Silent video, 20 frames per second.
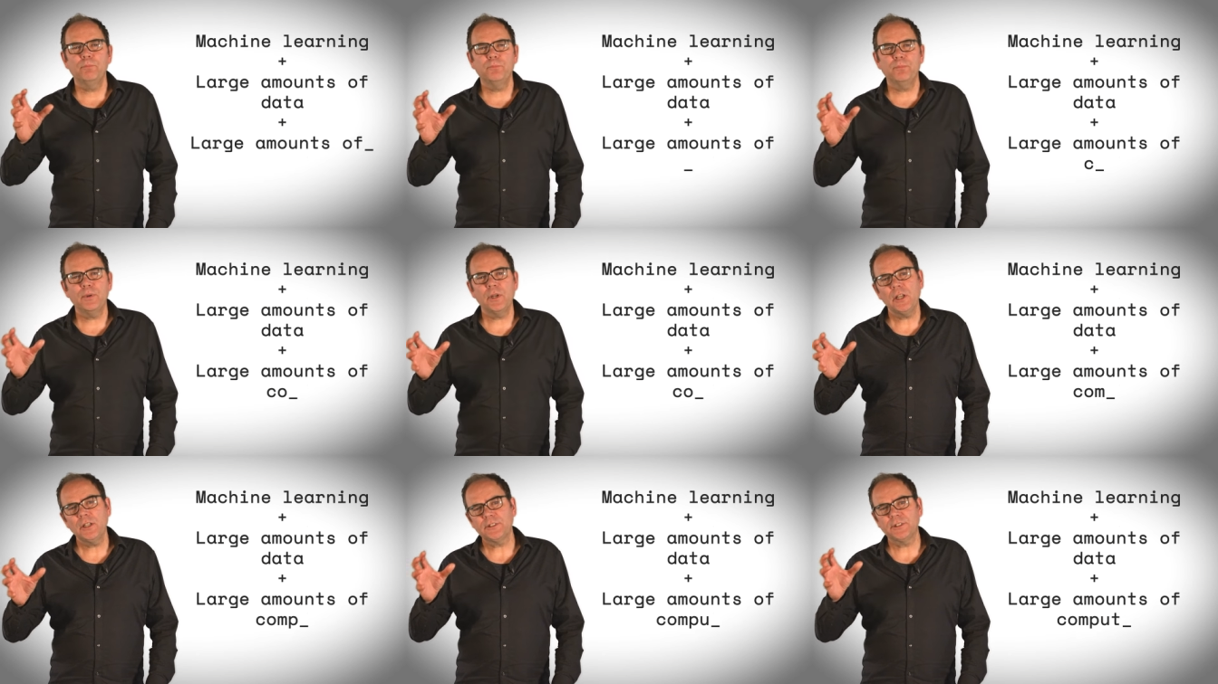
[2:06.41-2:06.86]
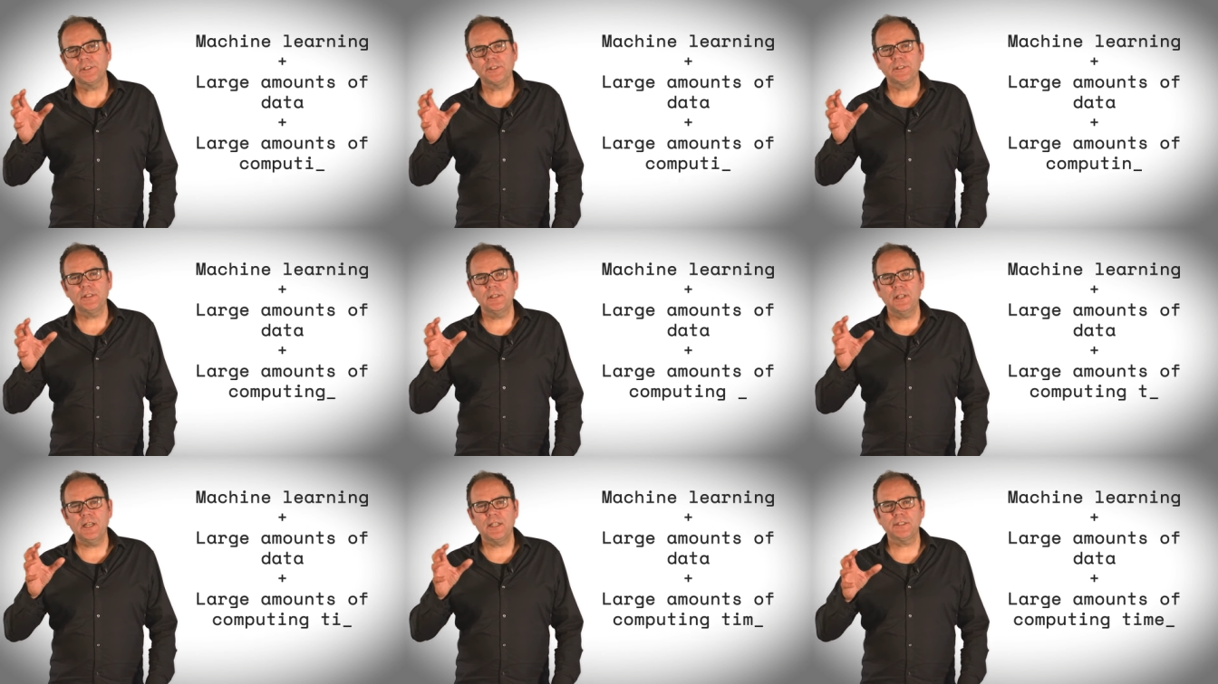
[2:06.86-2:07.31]

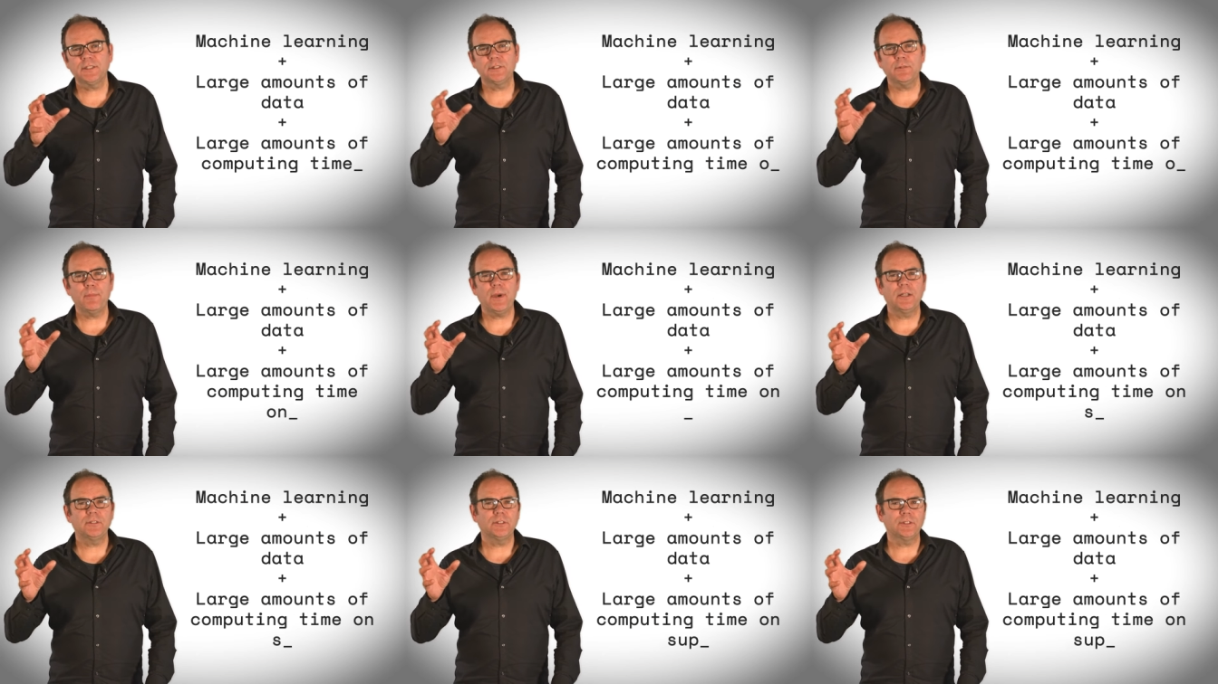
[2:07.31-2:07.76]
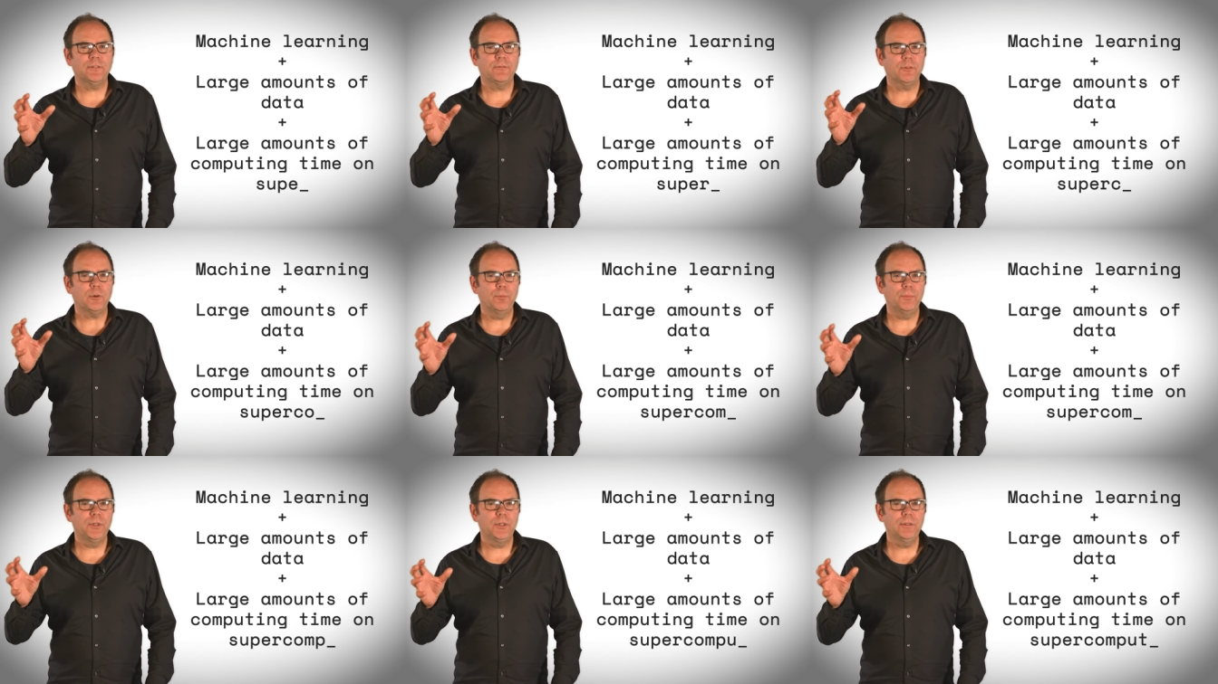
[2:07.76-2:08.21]
plus large amounts of
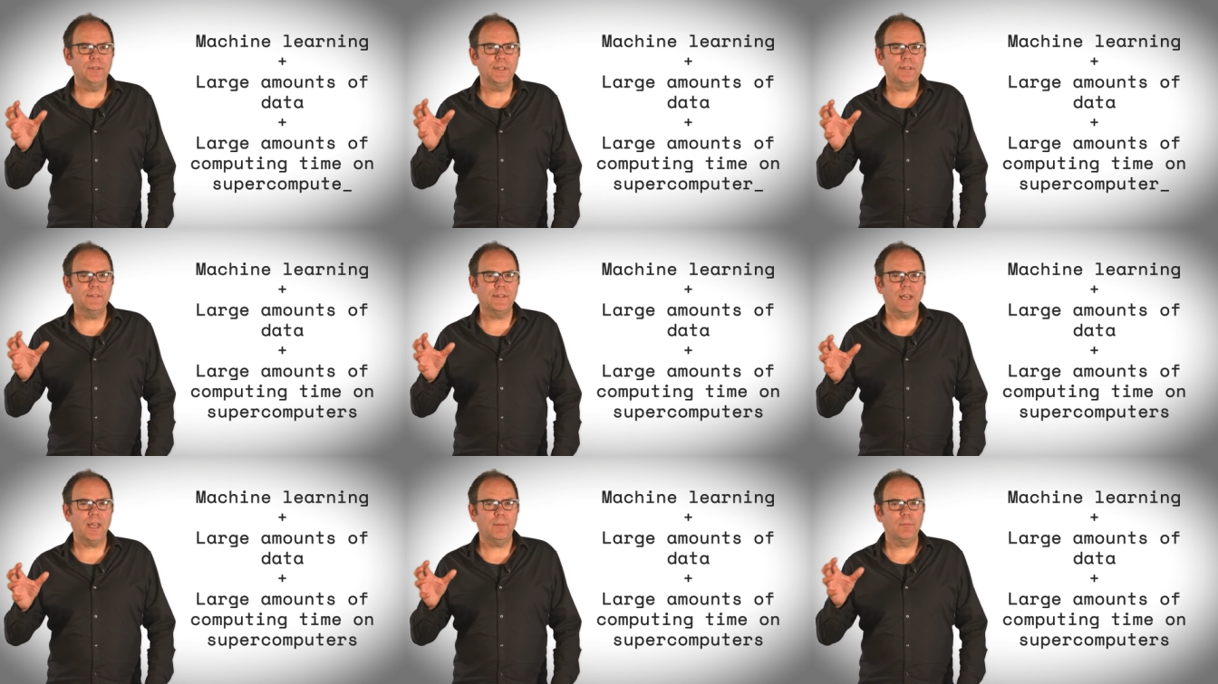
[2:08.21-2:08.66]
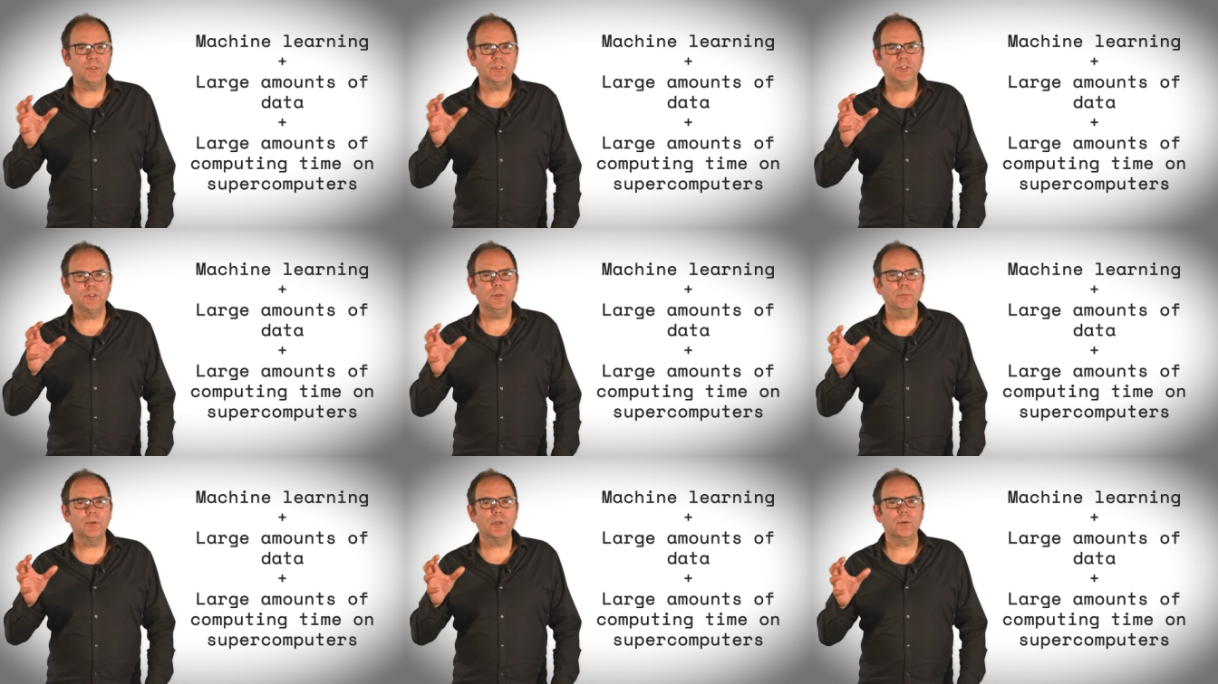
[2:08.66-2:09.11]
computing time on
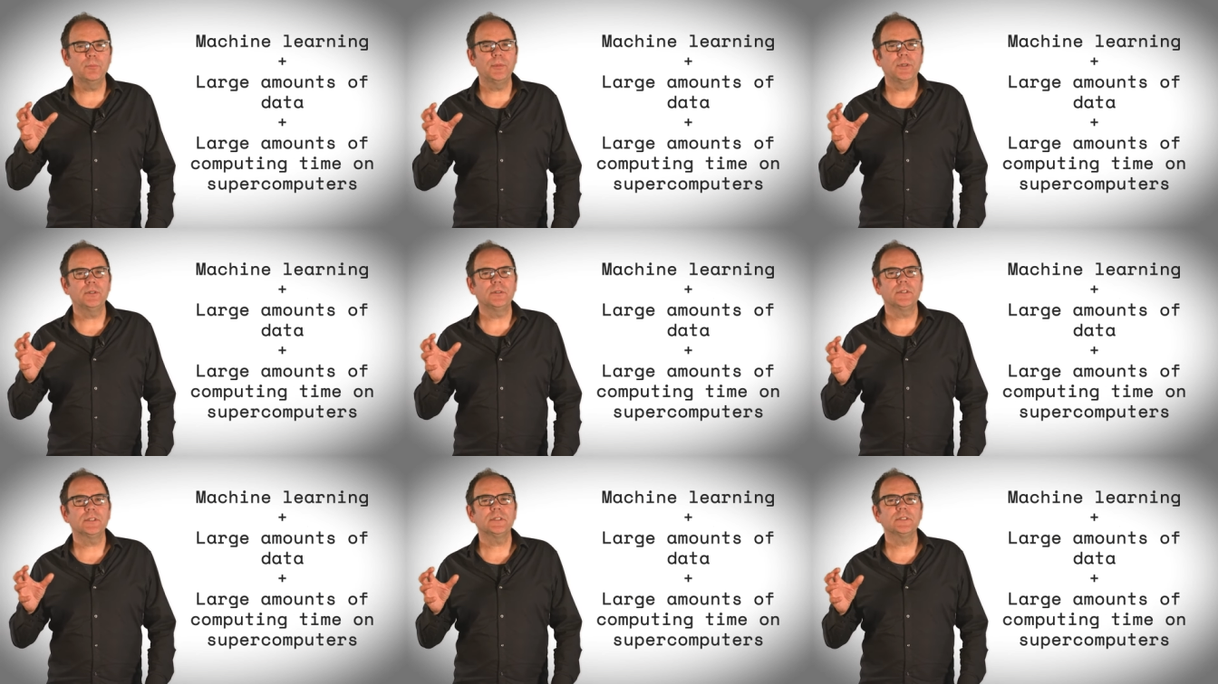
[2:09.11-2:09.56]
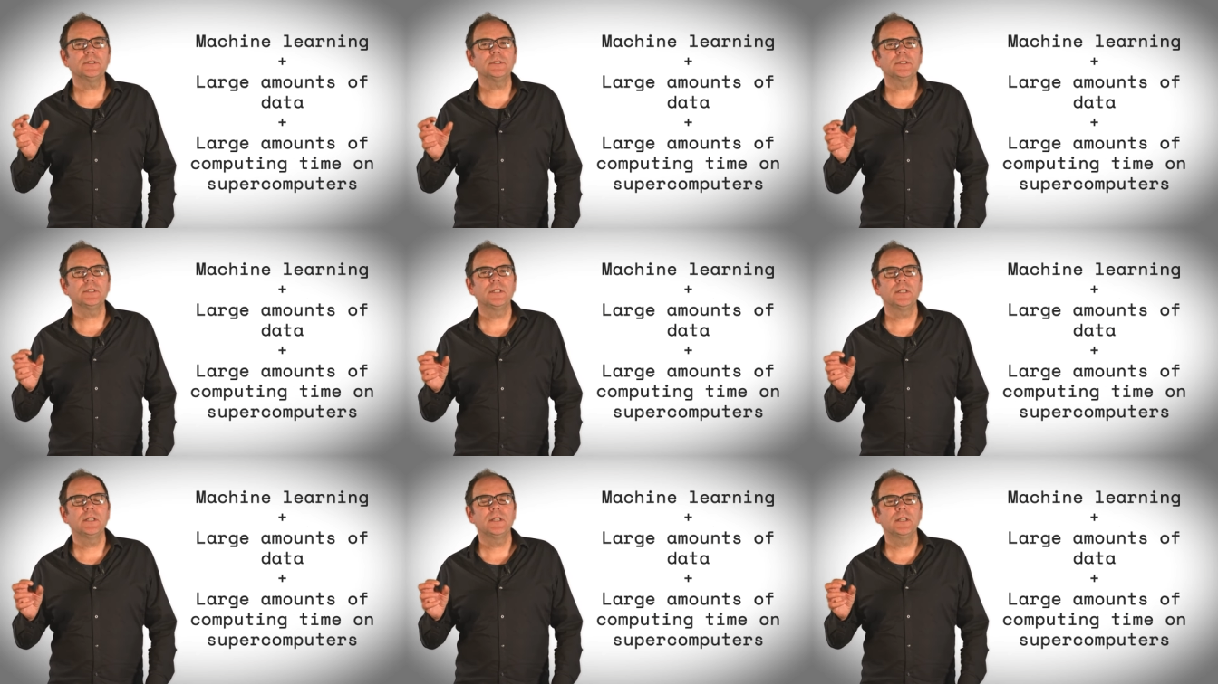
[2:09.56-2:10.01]
supercomputers